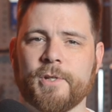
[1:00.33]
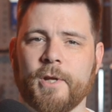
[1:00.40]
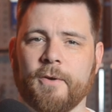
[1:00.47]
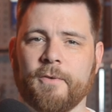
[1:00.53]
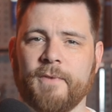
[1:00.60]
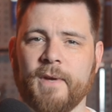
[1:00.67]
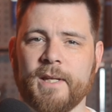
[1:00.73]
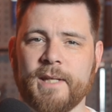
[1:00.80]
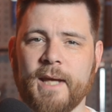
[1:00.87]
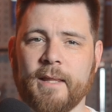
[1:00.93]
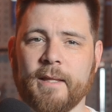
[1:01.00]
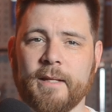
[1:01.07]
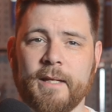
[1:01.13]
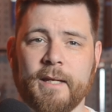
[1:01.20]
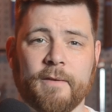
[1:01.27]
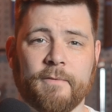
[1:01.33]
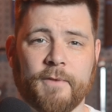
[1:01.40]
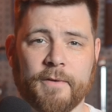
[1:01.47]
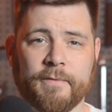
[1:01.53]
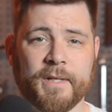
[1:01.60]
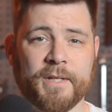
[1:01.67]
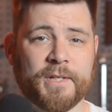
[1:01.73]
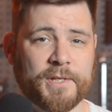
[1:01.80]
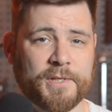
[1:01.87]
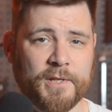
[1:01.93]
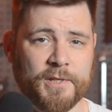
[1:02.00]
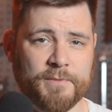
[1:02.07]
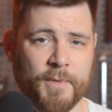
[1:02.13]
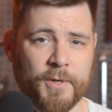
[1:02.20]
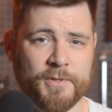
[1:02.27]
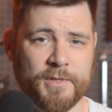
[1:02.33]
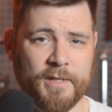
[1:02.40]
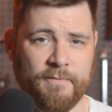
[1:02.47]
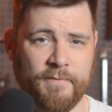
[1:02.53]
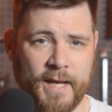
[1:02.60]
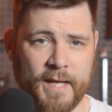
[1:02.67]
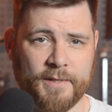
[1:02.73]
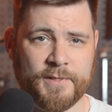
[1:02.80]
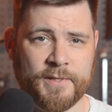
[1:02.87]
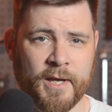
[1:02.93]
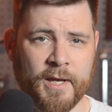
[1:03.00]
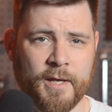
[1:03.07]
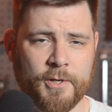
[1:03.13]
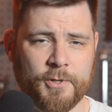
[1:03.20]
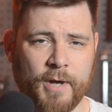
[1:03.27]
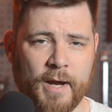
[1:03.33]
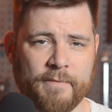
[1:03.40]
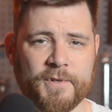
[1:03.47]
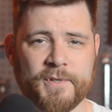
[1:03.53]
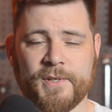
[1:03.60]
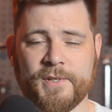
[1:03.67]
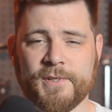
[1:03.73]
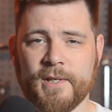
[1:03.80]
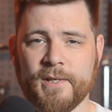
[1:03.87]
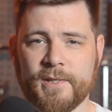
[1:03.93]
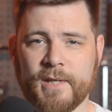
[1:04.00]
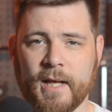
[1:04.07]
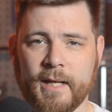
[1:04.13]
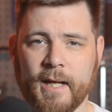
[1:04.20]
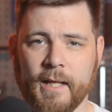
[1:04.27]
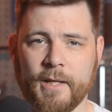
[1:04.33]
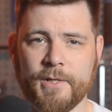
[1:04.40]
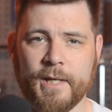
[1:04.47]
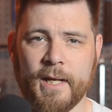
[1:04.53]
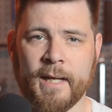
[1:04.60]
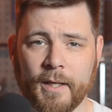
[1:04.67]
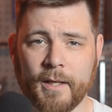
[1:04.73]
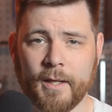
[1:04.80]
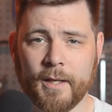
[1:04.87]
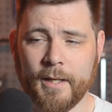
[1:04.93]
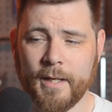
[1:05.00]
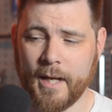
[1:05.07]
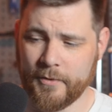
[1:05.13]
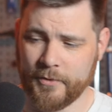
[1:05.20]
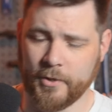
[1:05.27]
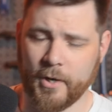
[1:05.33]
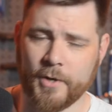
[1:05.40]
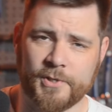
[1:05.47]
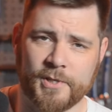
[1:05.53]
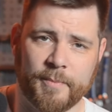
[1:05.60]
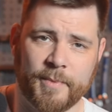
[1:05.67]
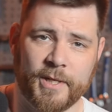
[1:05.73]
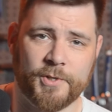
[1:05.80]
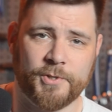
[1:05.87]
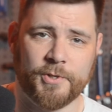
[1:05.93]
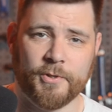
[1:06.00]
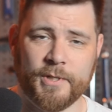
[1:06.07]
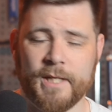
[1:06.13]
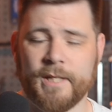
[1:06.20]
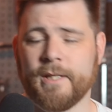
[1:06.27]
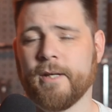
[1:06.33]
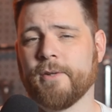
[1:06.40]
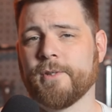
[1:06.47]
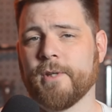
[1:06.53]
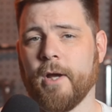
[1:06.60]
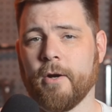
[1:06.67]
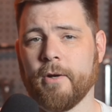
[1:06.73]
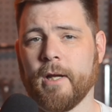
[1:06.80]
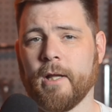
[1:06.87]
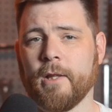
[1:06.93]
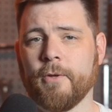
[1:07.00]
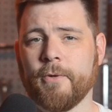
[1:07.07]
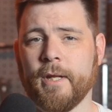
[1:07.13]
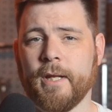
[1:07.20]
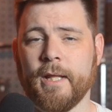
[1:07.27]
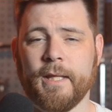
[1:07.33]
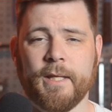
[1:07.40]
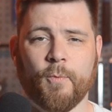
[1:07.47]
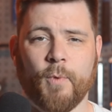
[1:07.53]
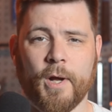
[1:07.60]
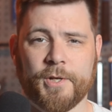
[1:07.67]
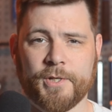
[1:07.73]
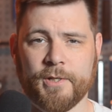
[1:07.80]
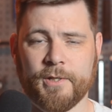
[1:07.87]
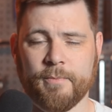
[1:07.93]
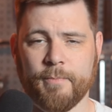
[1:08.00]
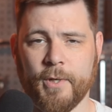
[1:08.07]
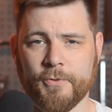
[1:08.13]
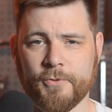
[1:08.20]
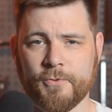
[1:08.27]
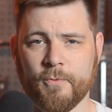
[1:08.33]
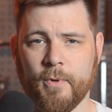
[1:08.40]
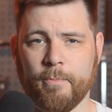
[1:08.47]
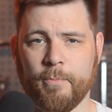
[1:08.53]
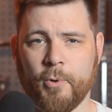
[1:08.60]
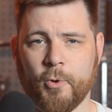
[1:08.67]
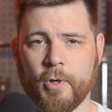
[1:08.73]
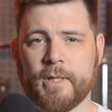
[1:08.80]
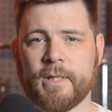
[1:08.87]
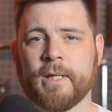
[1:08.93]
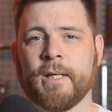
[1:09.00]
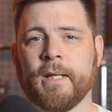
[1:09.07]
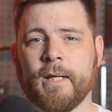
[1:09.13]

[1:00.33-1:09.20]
known fatality involving Tesla's most advanced driver's assist technology. Now, there are some additional details that are included in the Washington Post report.